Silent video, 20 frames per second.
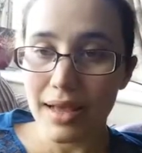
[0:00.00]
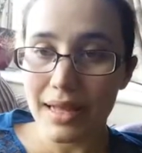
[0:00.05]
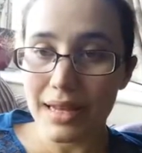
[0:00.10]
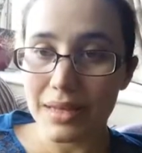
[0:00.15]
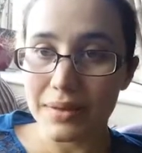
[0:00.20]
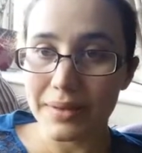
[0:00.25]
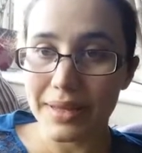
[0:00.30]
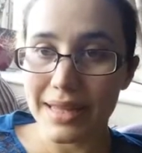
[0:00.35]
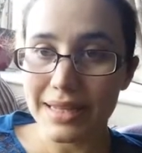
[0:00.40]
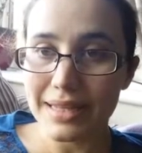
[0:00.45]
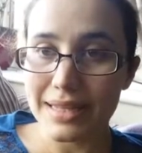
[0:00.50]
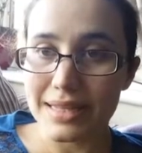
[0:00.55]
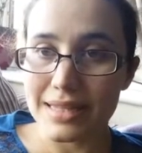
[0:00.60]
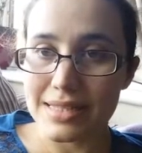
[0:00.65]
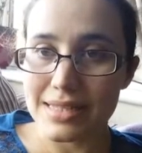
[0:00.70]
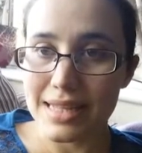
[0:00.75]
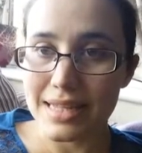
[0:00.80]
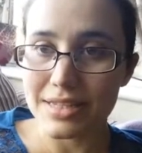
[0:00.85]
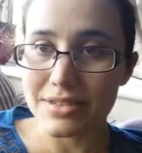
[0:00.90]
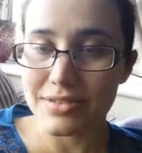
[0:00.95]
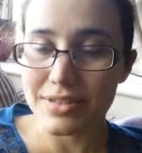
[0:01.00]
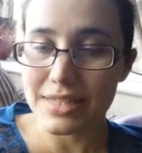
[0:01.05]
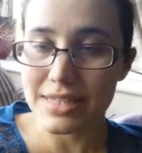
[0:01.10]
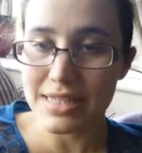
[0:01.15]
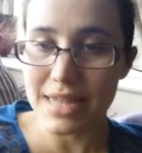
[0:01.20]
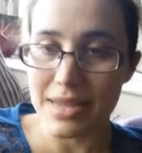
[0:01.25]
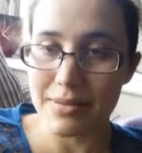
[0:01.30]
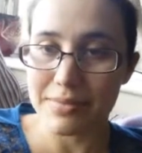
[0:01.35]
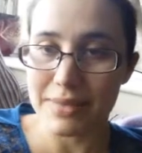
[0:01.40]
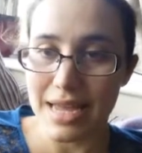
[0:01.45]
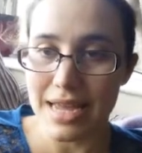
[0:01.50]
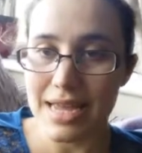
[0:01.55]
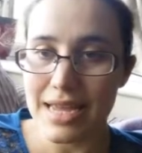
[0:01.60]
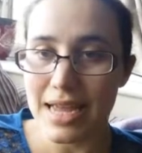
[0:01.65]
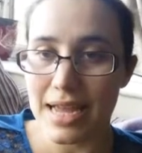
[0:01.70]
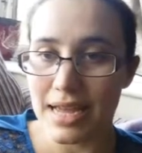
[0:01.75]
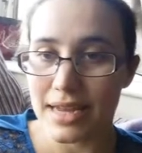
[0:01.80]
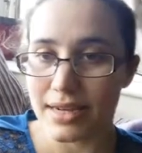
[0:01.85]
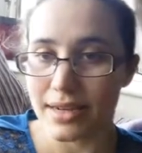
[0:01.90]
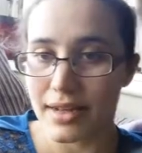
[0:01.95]
Hello again, it's later in the same day,
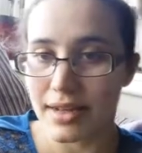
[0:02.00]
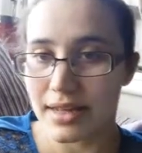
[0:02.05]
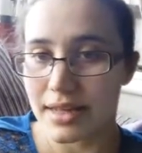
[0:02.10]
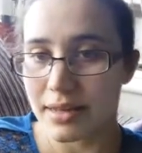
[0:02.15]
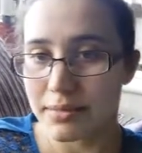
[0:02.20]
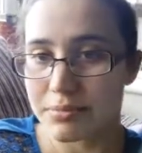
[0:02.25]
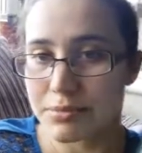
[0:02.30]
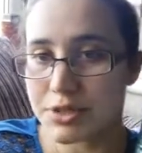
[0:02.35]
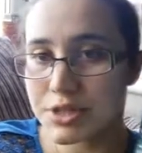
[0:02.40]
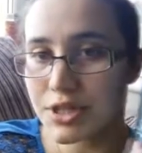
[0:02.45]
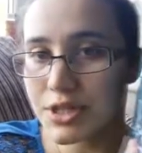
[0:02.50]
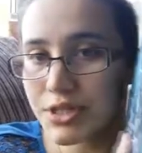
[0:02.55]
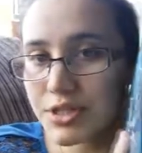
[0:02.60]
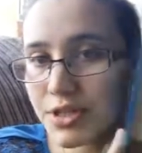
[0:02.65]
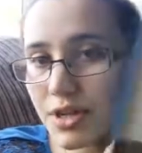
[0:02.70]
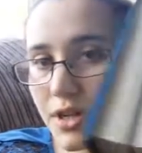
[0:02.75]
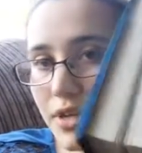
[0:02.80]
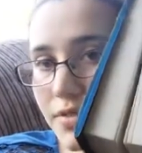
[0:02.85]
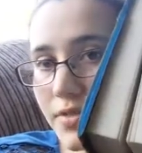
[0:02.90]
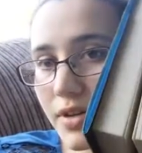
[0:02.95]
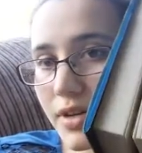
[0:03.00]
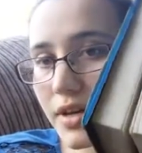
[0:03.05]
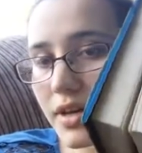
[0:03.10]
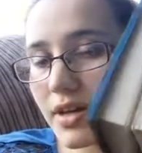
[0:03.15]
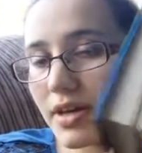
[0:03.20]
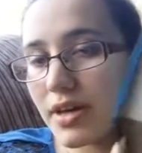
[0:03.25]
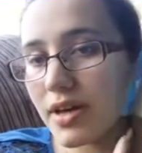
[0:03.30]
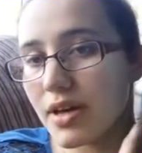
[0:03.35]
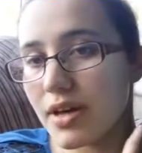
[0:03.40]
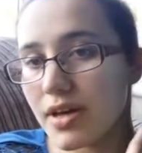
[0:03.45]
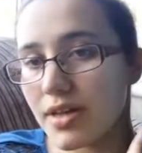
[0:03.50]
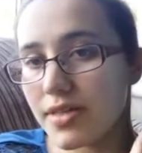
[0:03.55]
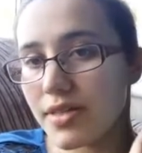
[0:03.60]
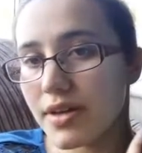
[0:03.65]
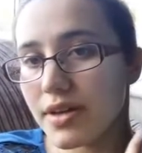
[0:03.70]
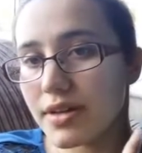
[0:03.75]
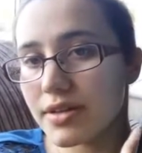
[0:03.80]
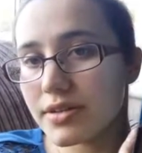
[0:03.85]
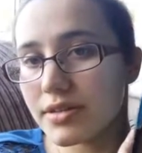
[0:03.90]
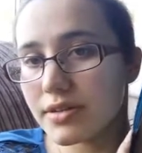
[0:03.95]
and I am just over a
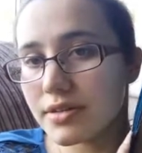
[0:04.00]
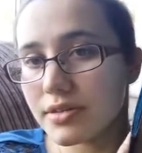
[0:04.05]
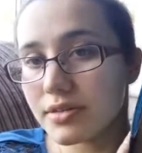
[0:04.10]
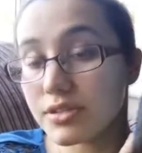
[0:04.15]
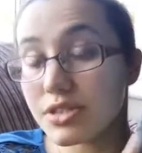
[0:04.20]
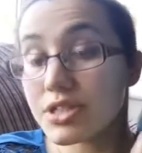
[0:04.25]
third,